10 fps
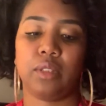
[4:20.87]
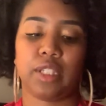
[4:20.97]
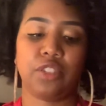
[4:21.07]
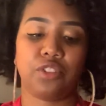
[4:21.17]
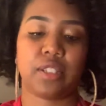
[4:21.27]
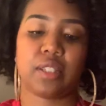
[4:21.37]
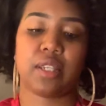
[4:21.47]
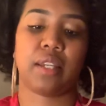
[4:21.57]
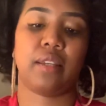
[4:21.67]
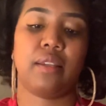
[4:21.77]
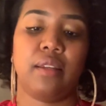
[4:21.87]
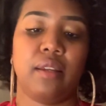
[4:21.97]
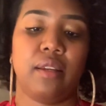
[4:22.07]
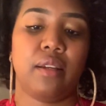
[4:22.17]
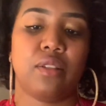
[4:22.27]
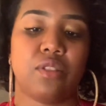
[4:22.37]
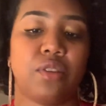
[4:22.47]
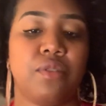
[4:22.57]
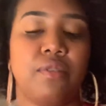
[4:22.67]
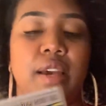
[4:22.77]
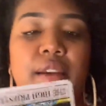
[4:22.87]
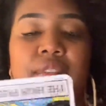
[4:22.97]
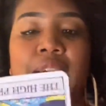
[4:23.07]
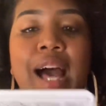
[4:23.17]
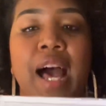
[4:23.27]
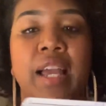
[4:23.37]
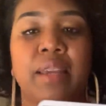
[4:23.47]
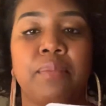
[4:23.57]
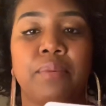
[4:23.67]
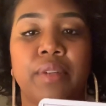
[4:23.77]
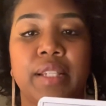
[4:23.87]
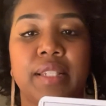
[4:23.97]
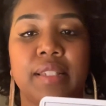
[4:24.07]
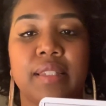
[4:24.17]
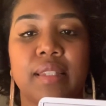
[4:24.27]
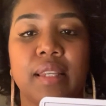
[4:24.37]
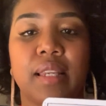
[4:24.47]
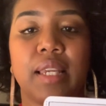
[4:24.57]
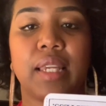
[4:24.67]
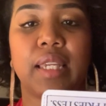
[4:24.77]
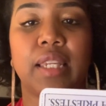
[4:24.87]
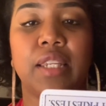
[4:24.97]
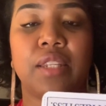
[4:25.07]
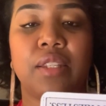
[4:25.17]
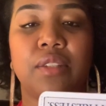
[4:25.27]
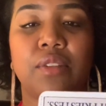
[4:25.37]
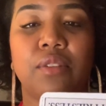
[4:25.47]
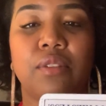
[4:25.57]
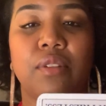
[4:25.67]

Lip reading: Interesting. So you have the High Priest in